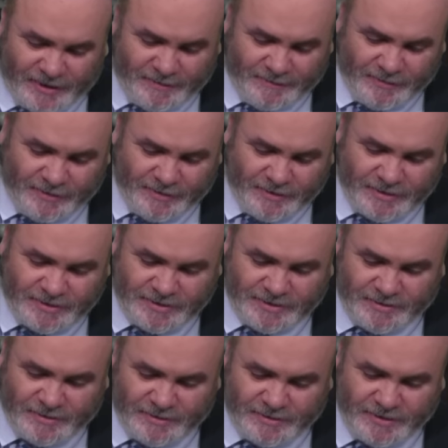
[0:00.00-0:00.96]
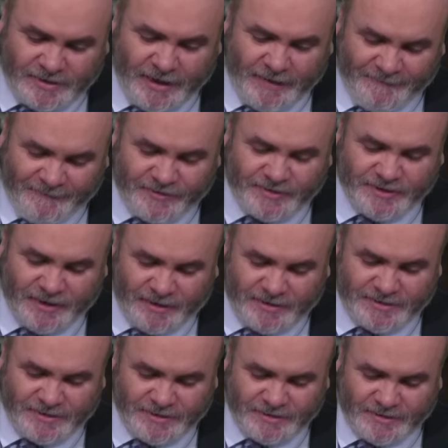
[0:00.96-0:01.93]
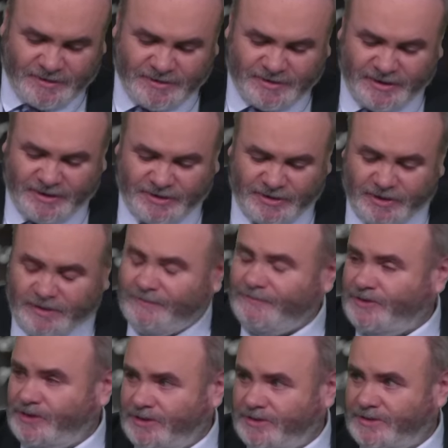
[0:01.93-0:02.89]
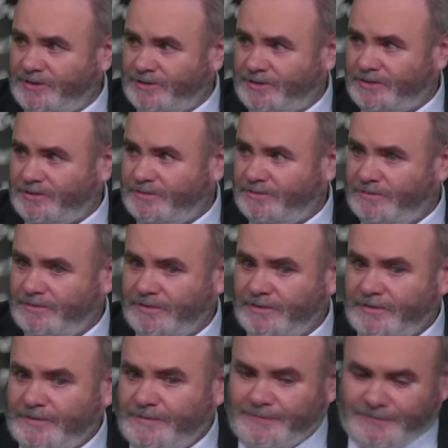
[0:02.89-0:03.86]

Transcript: saying that this, this emphasizes the teaching of Jesus. Mm. Yeah.